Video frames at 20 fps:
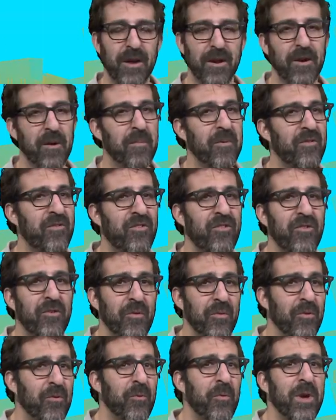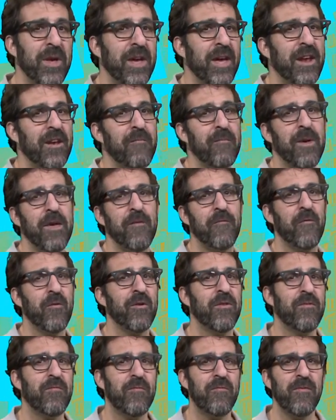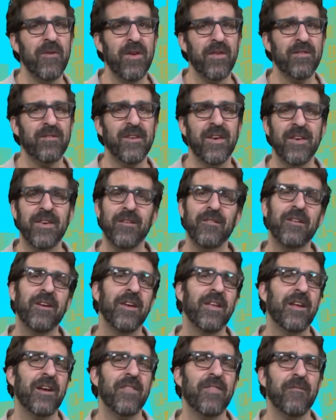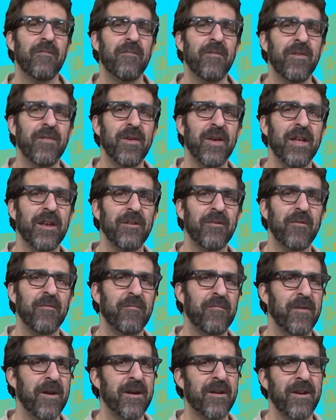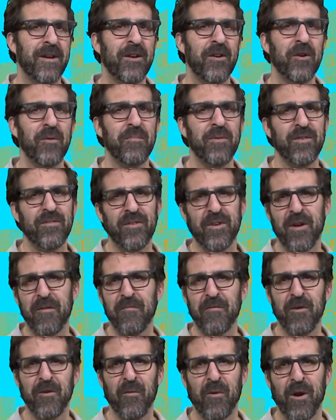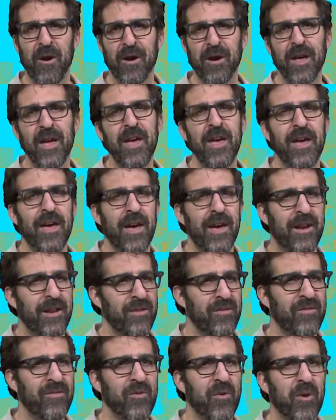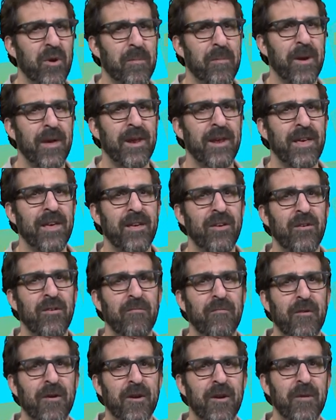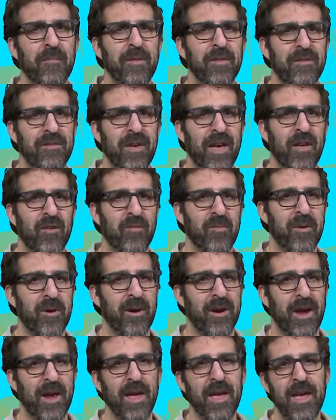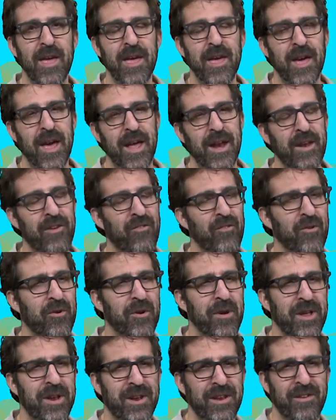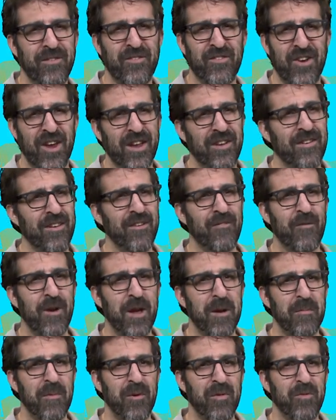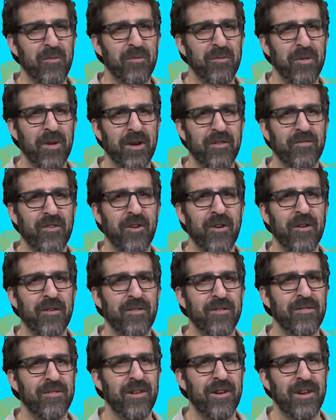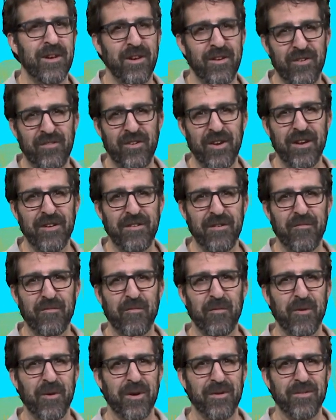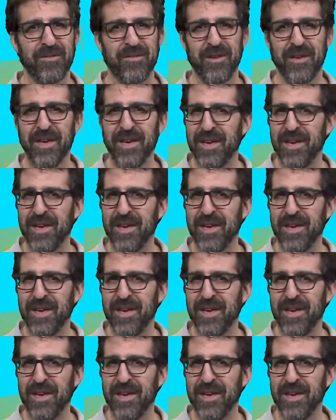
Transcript: Number two, the weekend of May 4th and 5th, take your kid on the 5th annual Fairy Gnome Discovery Walk at historic Pettengill Farm in Salisbury and enjoy an enchanting ramble through lush gardens and an enchanted forest.